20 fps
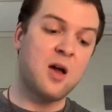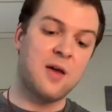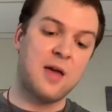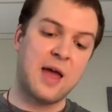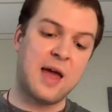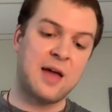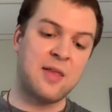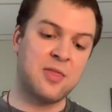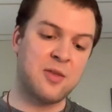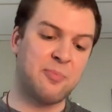
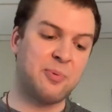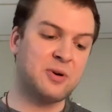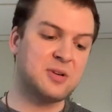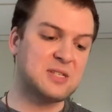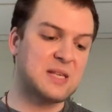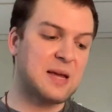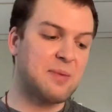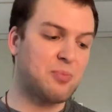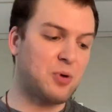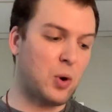And the book's
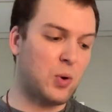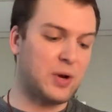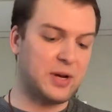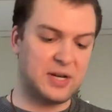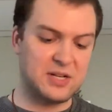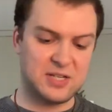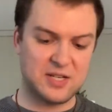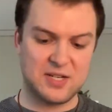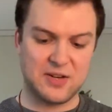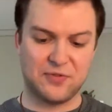like broken
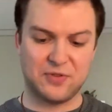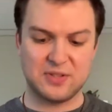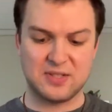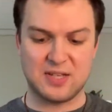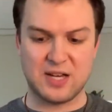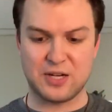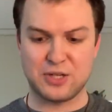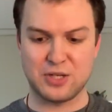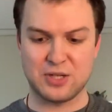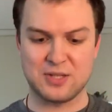into different
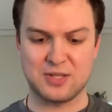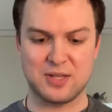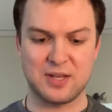sections.